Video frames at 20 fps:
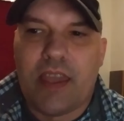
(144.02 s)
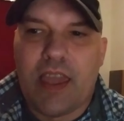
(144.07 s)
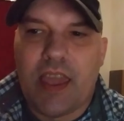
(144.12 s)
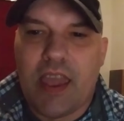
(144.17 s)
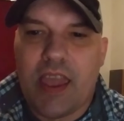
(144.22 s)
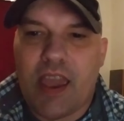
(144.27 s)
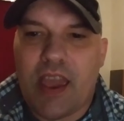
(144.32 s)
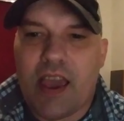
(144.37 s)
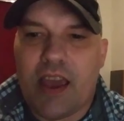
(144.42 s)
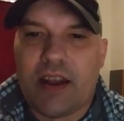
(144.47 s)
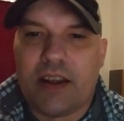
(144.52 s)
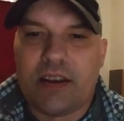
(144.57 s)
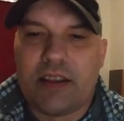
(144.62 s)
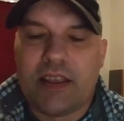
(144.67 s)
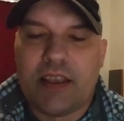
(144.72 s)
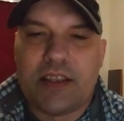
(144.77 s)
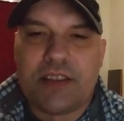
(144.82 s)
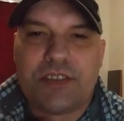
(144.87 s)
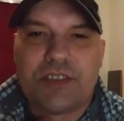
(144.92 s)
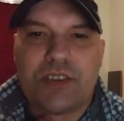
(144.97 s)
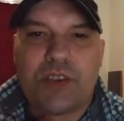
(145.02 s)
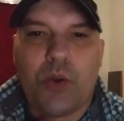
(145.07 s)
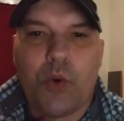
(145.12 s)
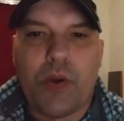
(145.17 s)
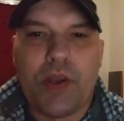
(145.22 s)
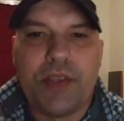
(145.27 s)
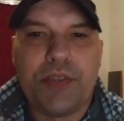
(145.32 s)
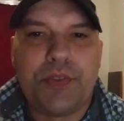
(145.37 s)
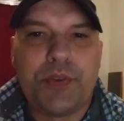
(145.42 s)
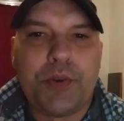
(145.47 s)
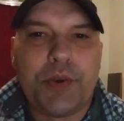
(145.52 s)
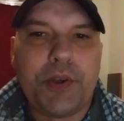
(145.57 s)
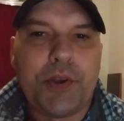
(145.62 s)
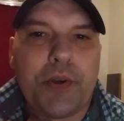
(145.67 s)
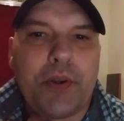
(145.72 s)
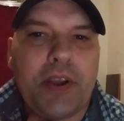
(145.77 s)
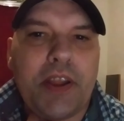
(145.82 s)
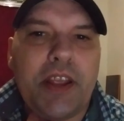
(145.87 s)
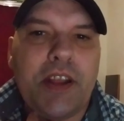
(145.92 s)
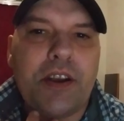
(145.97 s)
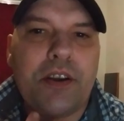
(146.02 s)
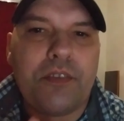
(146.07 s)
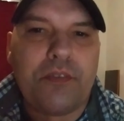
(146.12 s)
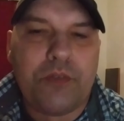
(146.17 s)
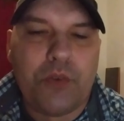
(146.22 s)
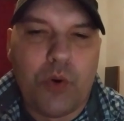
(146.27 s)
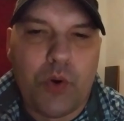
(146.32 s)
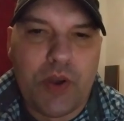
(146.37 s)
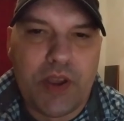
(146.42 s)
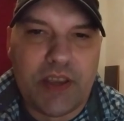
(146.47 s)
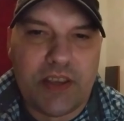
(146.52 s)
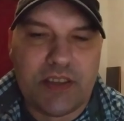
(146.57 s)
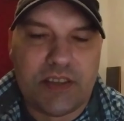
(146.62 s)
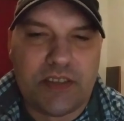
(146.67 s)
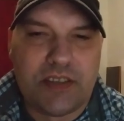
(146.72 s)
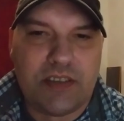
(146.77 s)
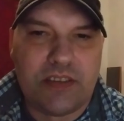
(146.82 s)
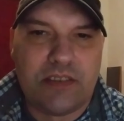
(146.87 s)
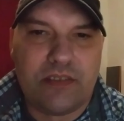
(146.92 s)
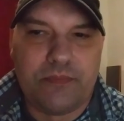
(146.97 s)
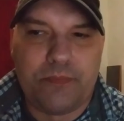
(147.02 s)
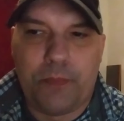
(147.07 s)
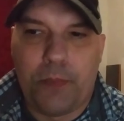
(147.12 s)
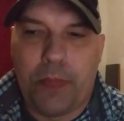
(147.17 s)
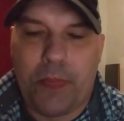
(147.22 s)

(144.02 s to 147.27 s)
and it's going through your inner voice.